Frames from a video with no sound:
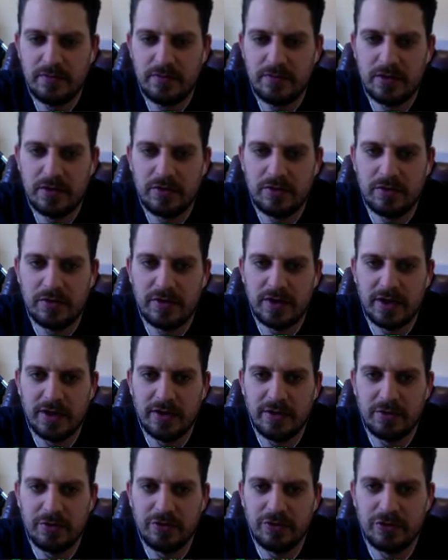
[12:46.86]
So I'll take
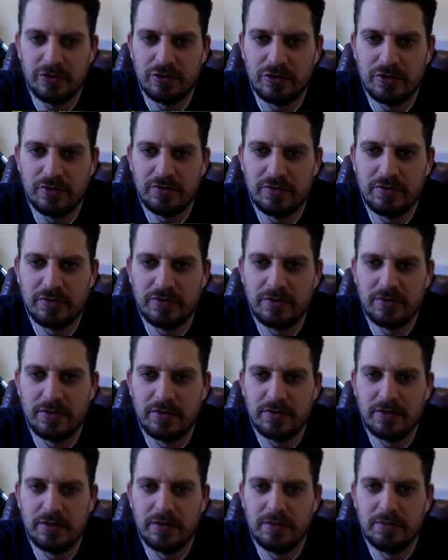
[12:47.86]
Luke Shaw off.
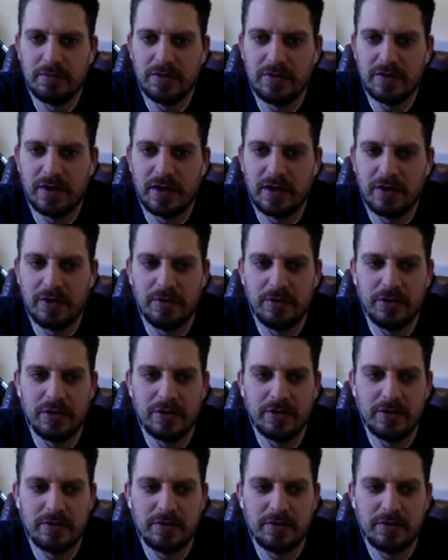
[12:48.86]
Put Dallo on.